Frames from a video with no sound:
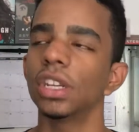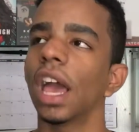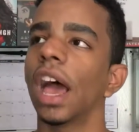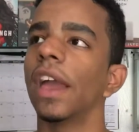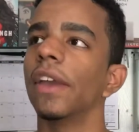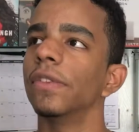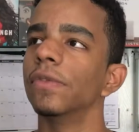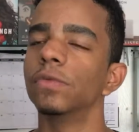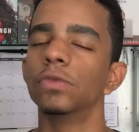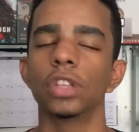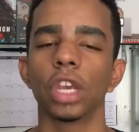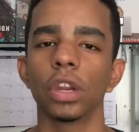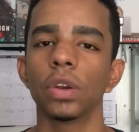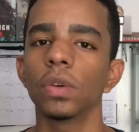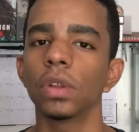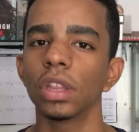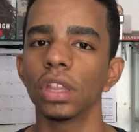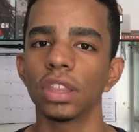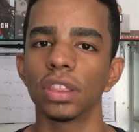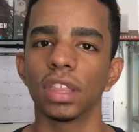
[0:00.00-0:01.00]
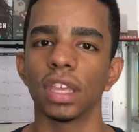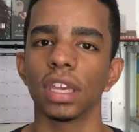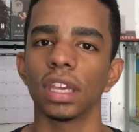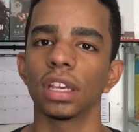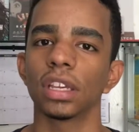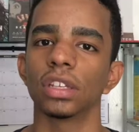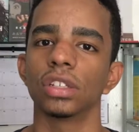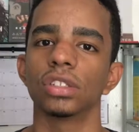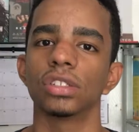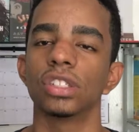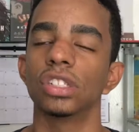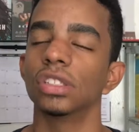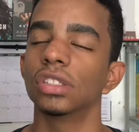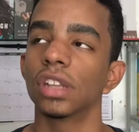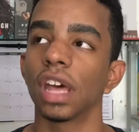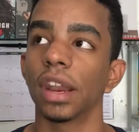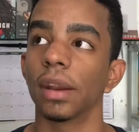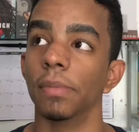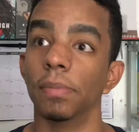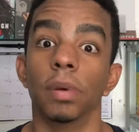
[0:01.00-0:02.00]
I genuinely think she's
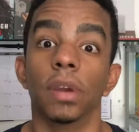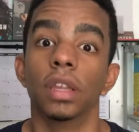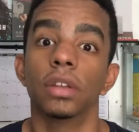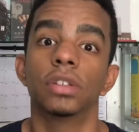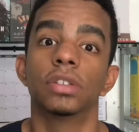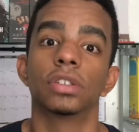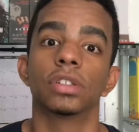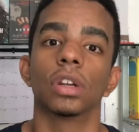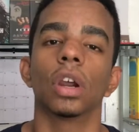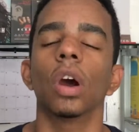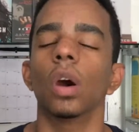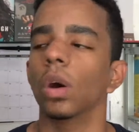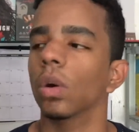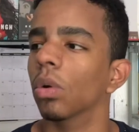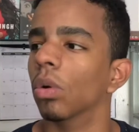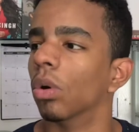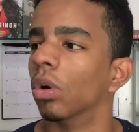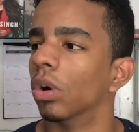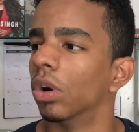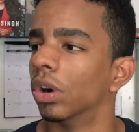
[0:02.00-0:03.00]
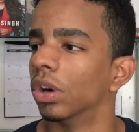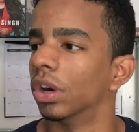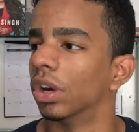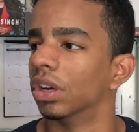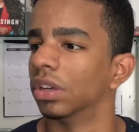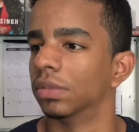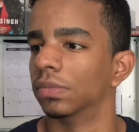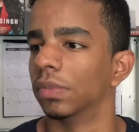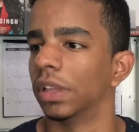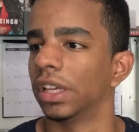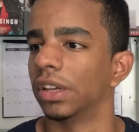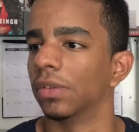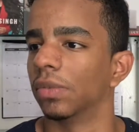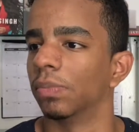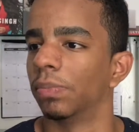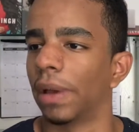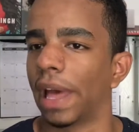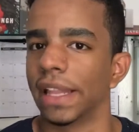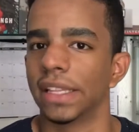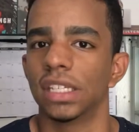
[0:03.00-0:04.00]
not a bitch or a
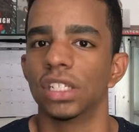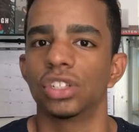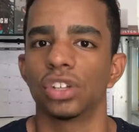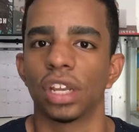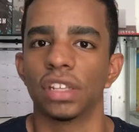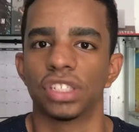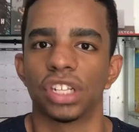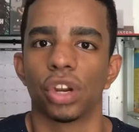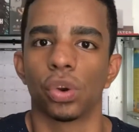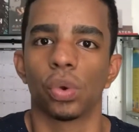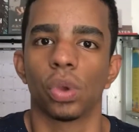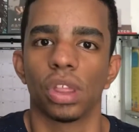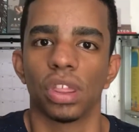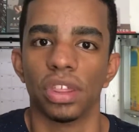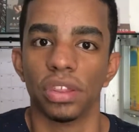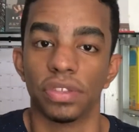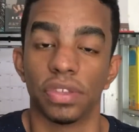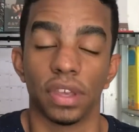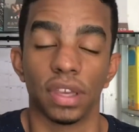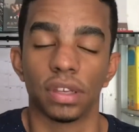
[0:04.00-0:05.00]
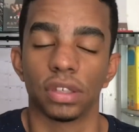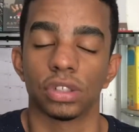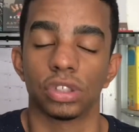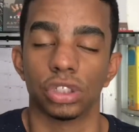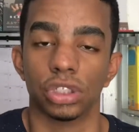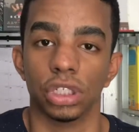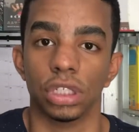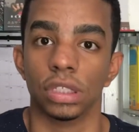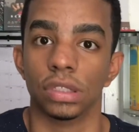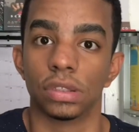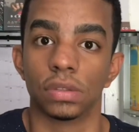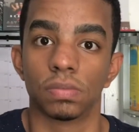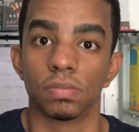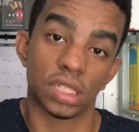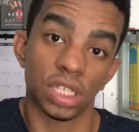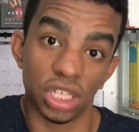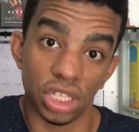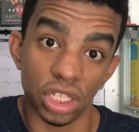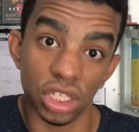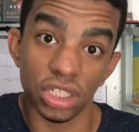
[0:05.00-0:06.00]
bad teacher. I genuinely think she's
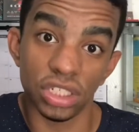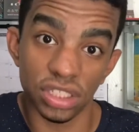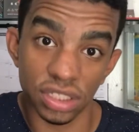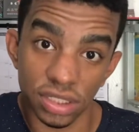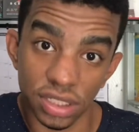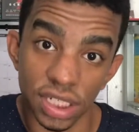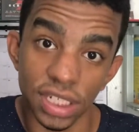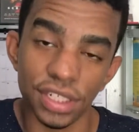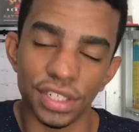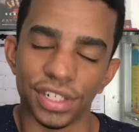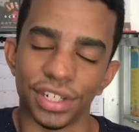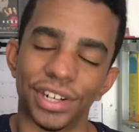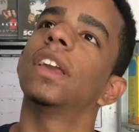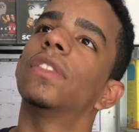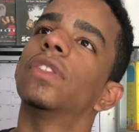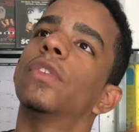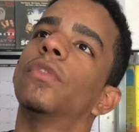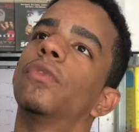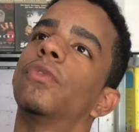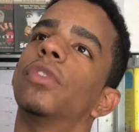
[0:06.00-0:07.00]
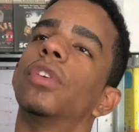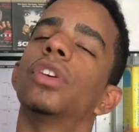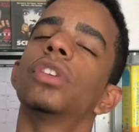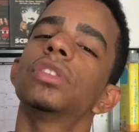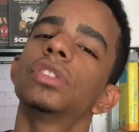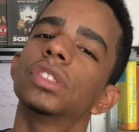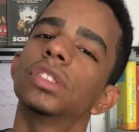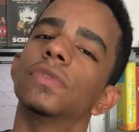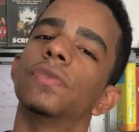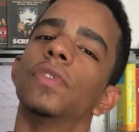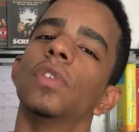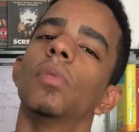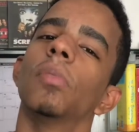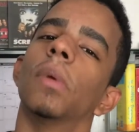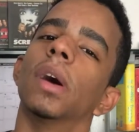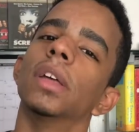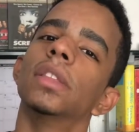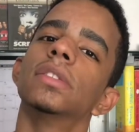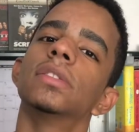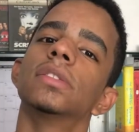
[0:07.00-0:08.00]
a good teacher. The first few
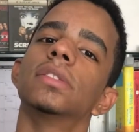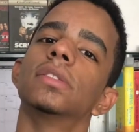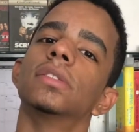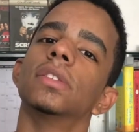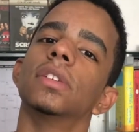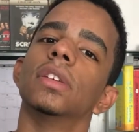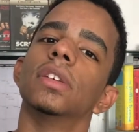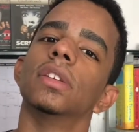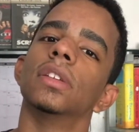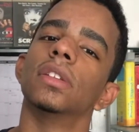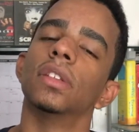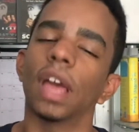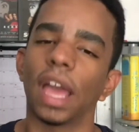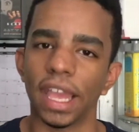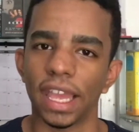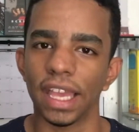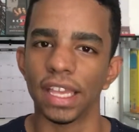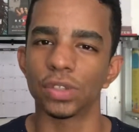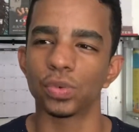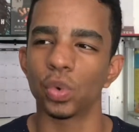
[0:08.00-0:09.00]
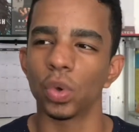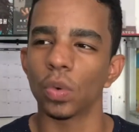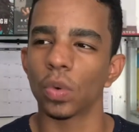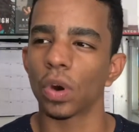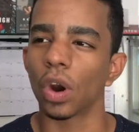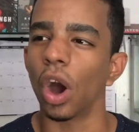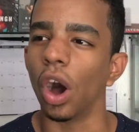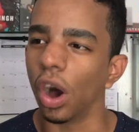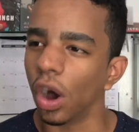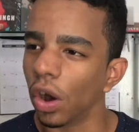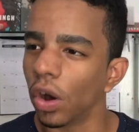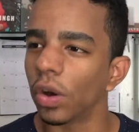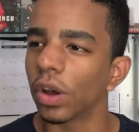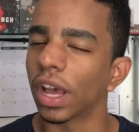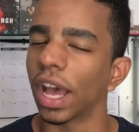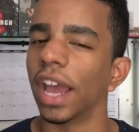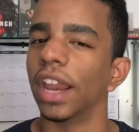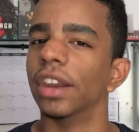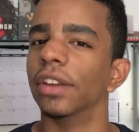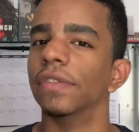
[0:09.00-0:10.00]
months, I guess we were all
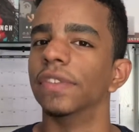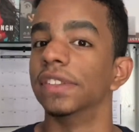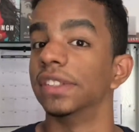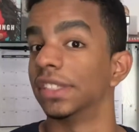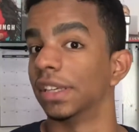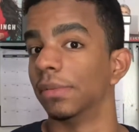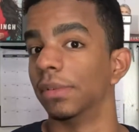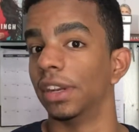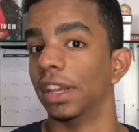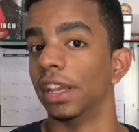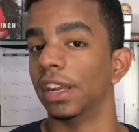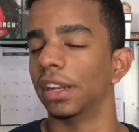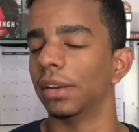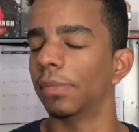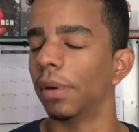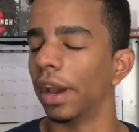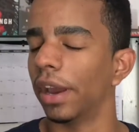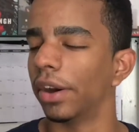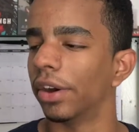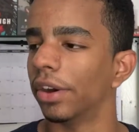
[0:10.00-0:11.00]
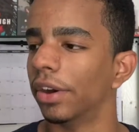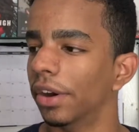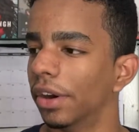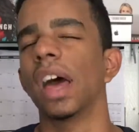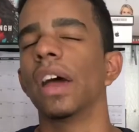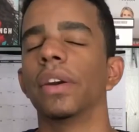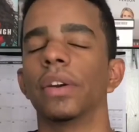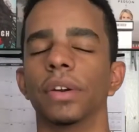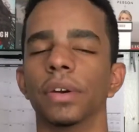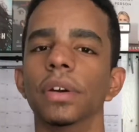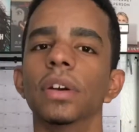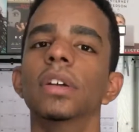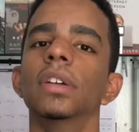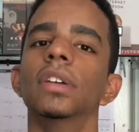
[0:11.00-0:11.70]
kind of intimidated by her. I don't know.